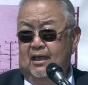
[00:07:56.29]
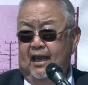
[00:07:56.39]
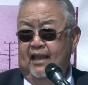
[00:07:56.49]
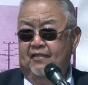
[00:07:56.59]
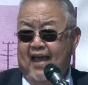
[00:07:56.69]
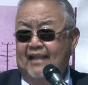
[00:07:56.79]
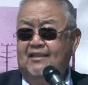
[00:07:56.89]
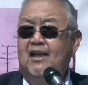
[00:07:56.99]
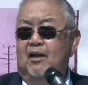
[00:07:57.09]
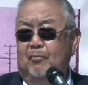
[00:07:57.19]
And that's
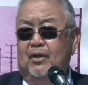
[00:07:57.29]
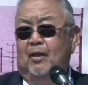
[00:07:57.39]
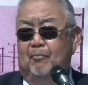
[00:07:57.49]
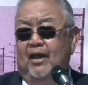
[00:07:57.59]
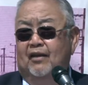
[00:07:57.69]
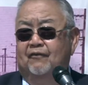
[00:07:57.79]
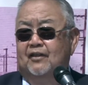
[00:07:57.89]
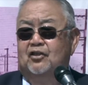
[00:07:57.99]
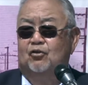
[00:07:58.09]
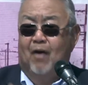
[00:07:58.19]
going to be a
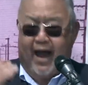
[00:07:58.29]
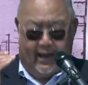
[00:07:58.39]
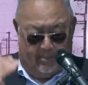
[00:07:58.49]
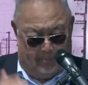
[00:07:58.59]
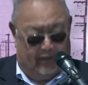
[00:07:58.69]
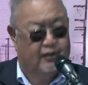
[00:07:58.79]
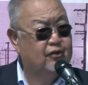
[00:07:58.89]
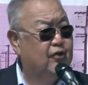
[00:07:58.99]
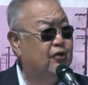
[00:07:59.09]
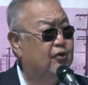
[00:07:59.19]
benefit. So I appeal
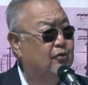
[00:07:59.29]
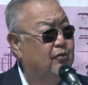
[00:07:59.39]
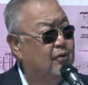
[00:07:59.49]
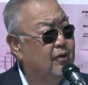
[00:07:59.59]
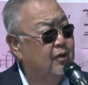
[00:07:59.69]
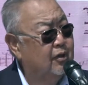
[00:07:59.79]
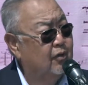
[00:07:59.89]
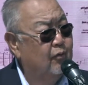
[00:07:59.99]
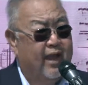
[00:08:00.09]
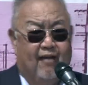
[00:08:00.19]
to you.
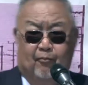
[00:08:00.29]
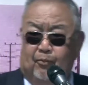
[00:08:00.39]
We have a